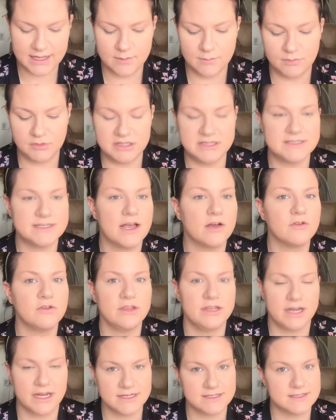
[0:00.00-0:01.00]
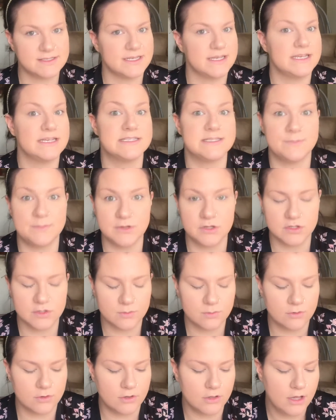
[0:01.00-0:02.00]
It blends out really nicely. It's
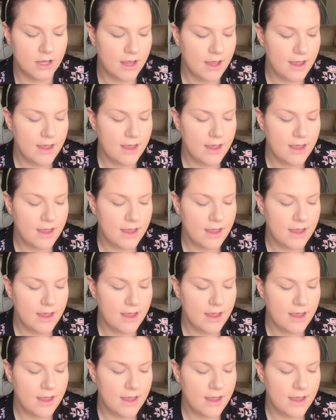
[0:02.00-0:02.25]
buildable.